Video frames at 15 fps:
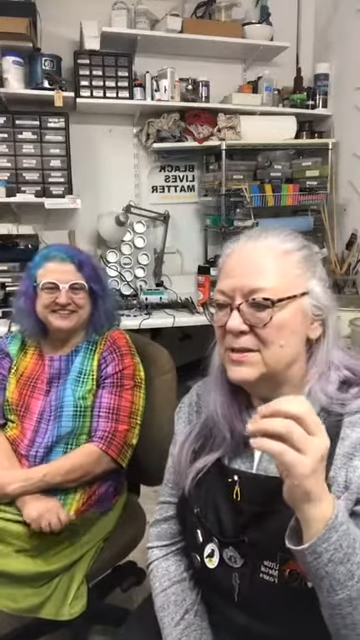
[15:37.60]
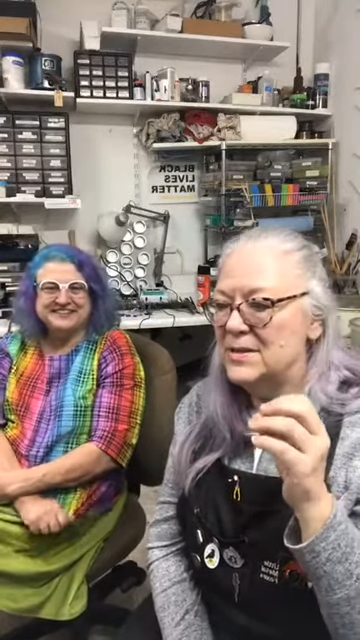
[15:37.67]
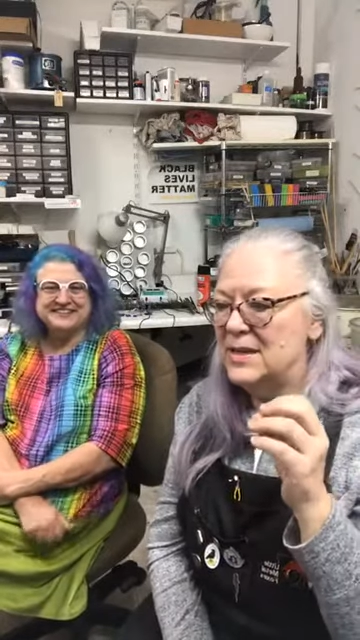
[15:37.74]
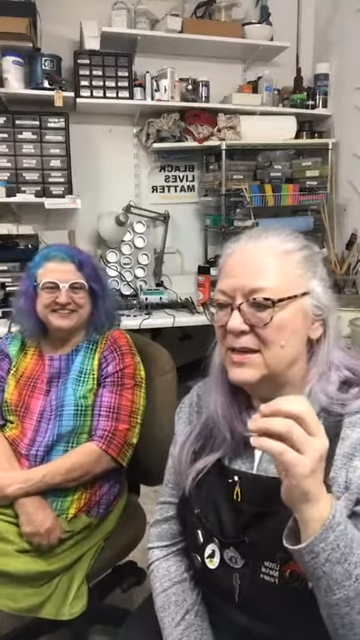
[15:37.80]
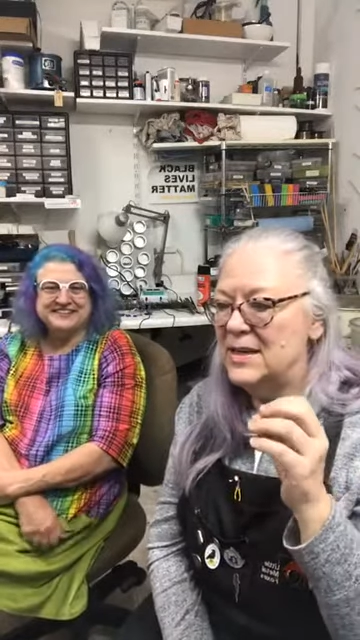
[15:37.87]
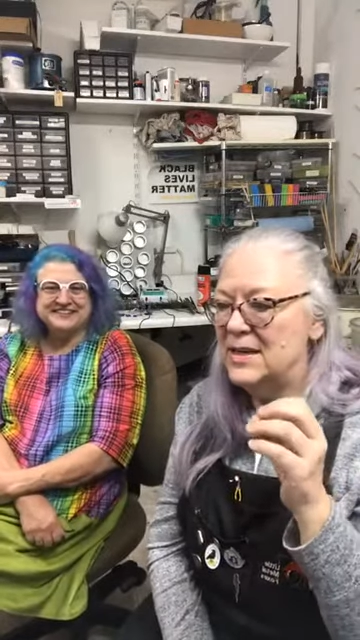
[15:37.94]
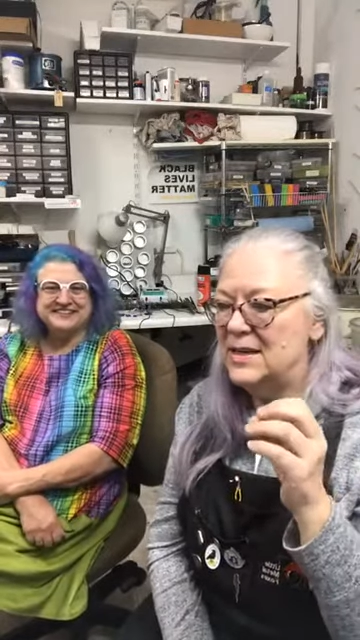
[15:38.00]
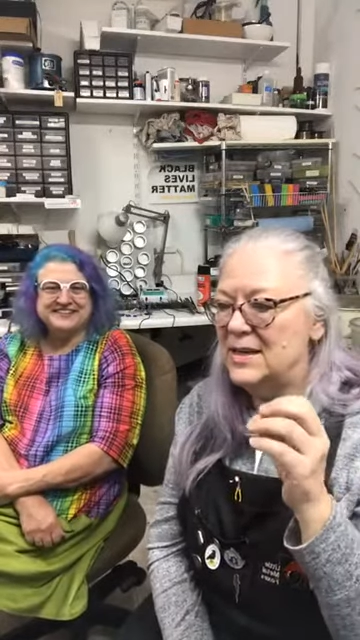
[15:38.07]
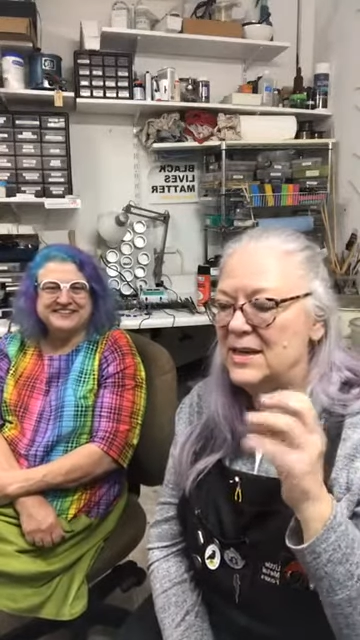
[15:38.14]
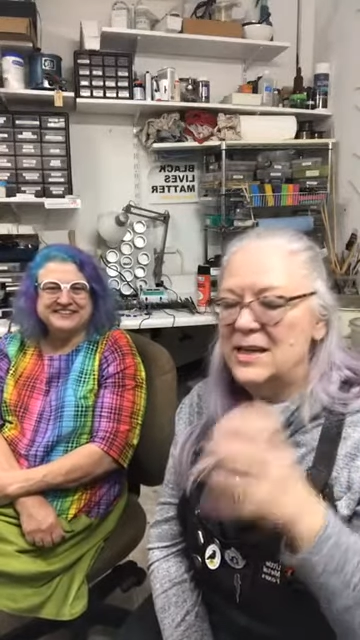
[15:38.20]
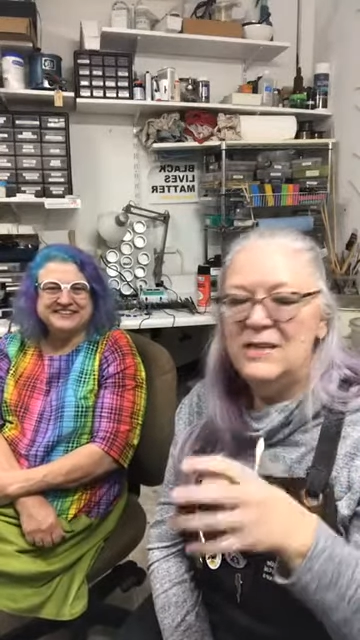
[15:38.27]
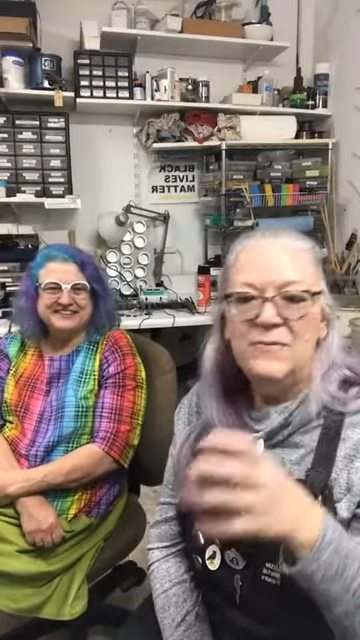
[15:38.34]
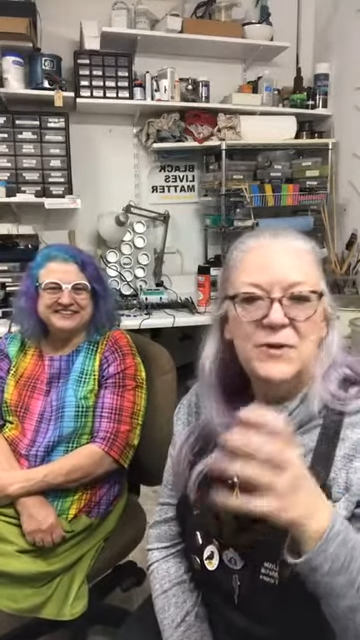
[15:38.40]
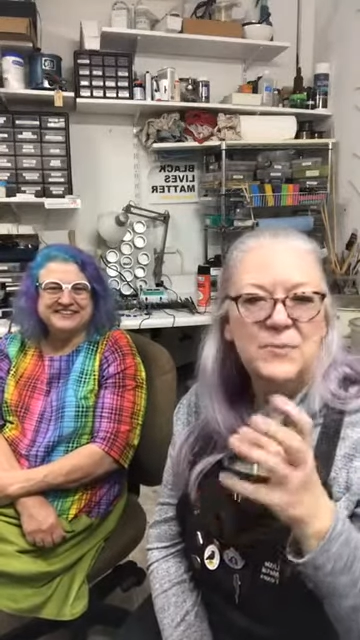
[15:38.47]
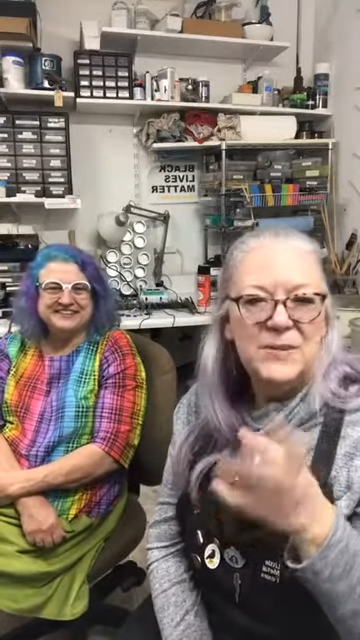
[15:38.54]
because
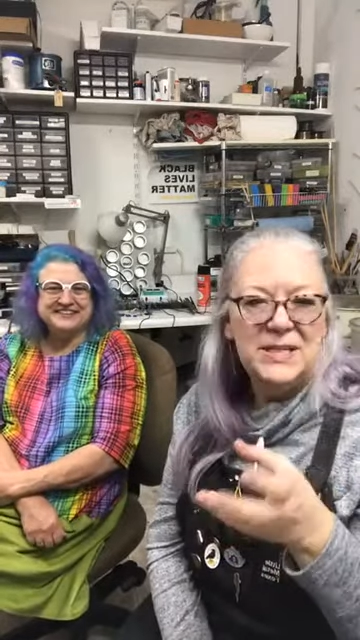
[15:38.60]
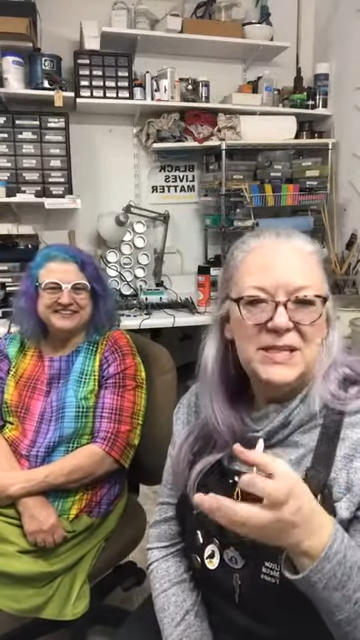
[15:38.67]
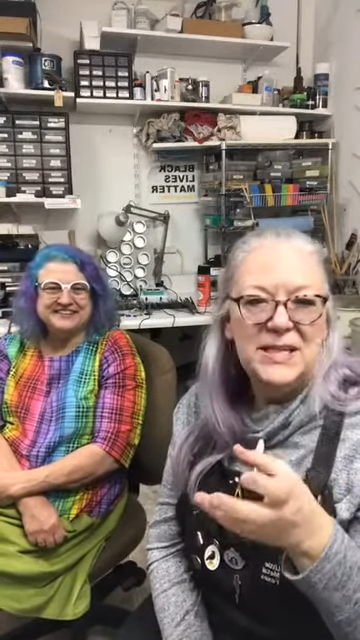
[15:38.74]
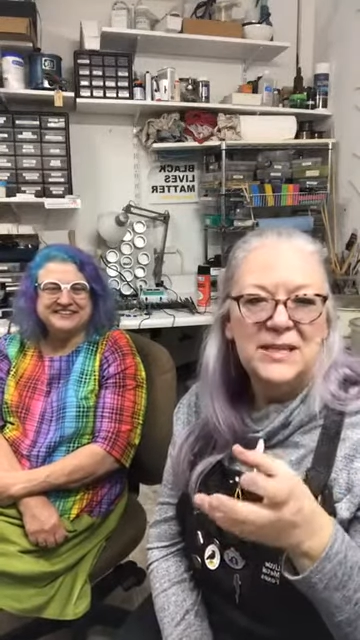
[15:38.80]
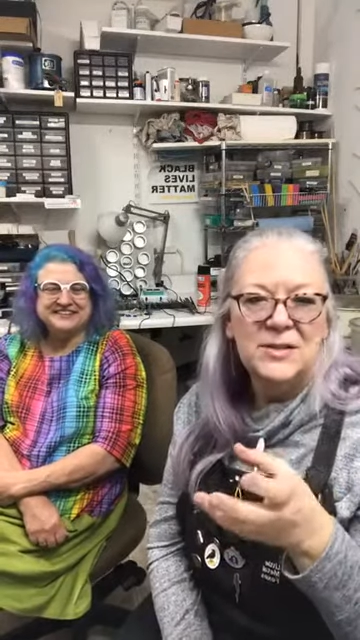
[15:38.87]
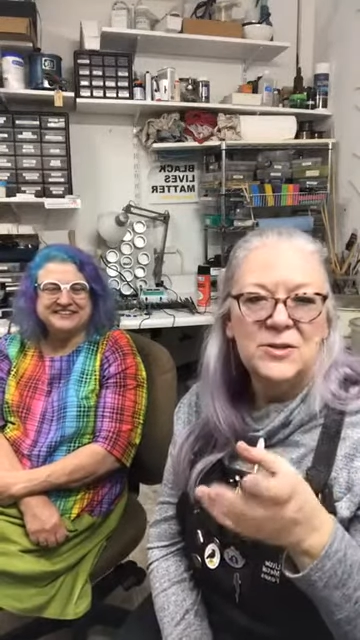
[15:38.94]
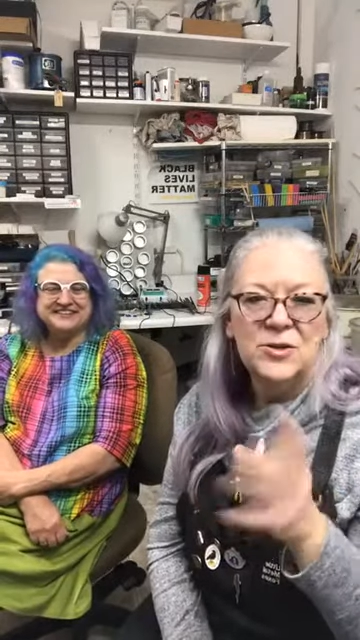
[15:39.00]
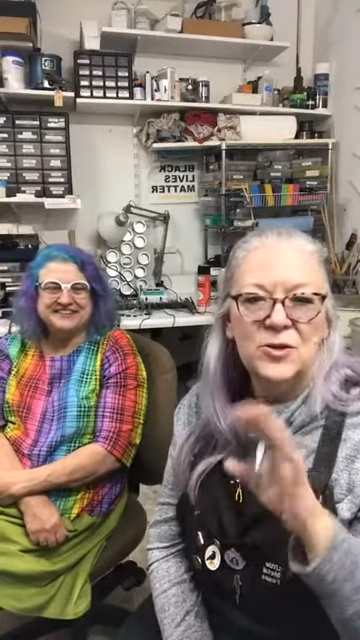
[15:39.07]
any of the